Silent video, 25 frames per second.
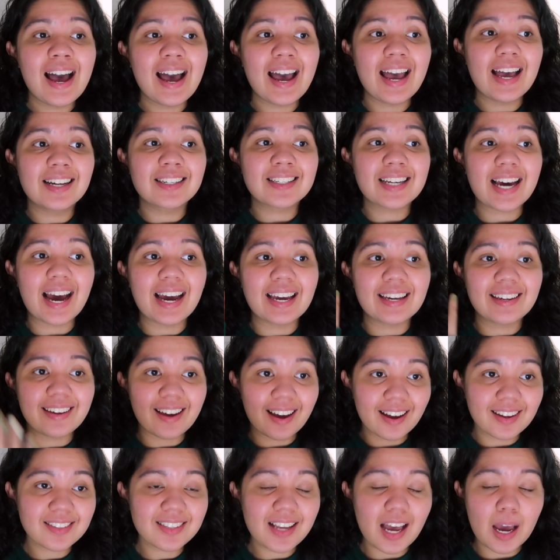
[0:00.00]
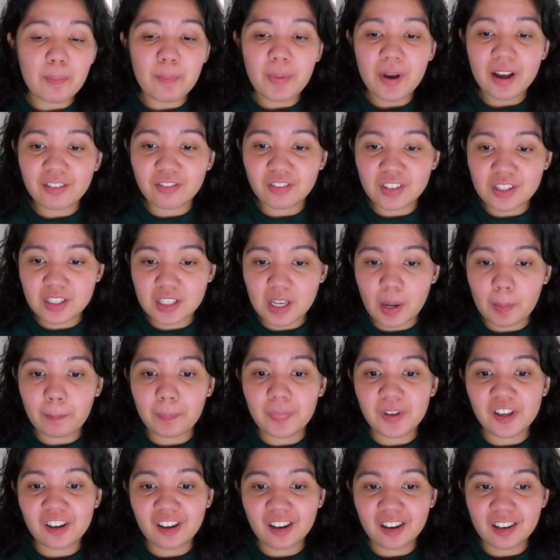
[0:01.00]
And I guess I picked this up
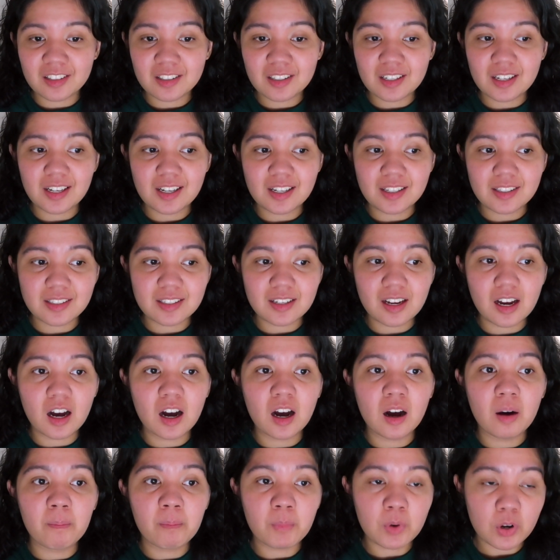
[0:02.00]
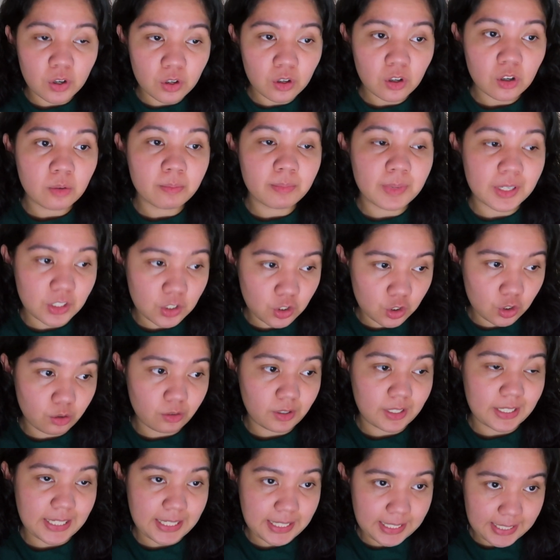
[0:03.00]
because it's a murder
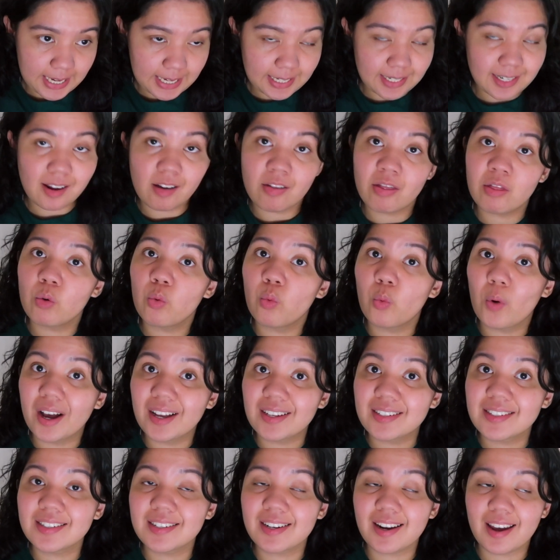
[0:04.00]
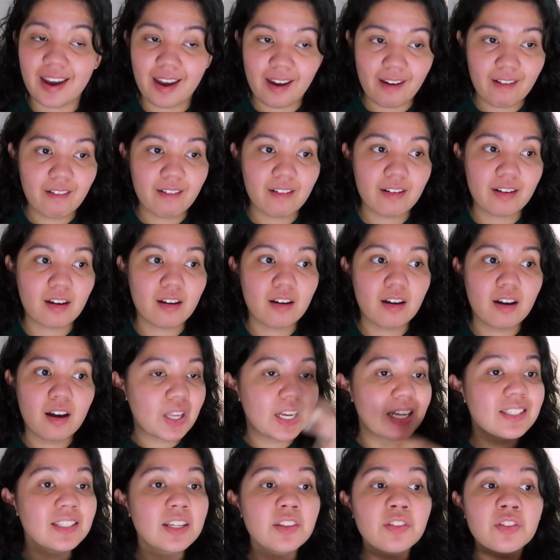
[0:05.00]
mystery set in the West End.
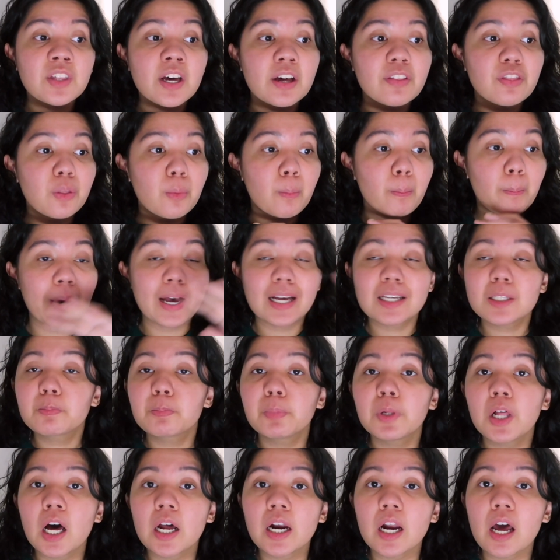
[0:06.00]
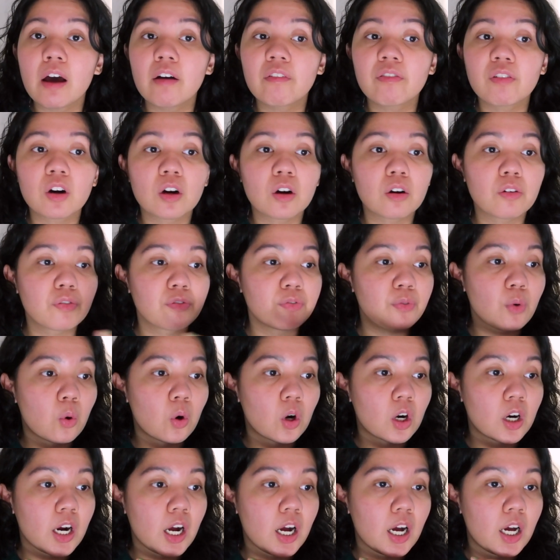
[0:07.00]
Isn't that the best plot ever
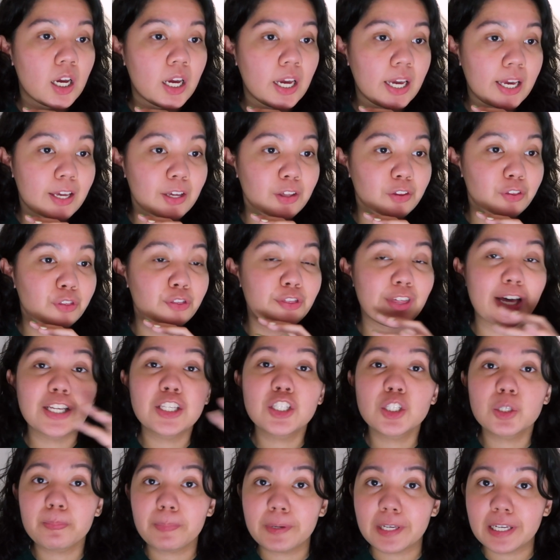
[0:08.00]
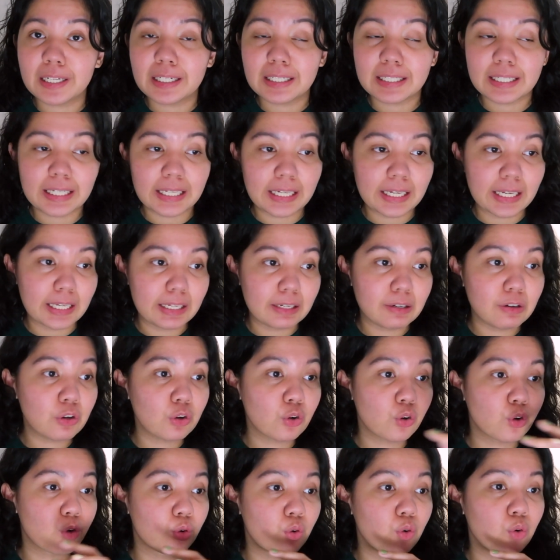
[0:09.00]
for a thespian kid
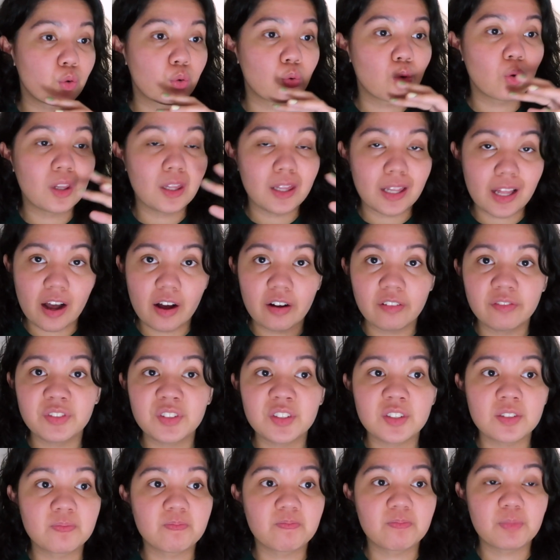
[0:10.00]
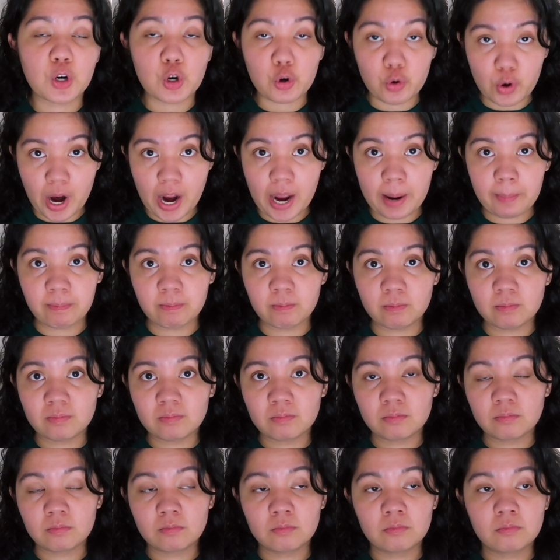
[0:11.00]
who loves crime?
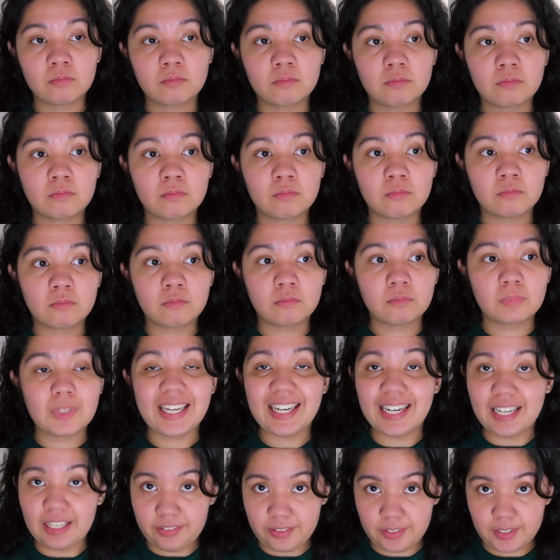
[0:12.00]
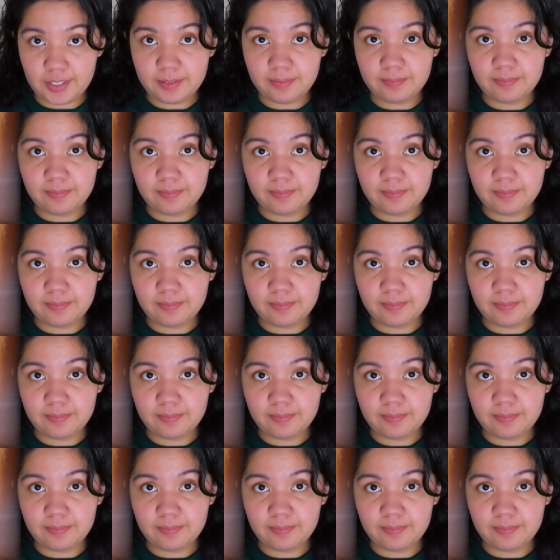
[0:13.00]
It is.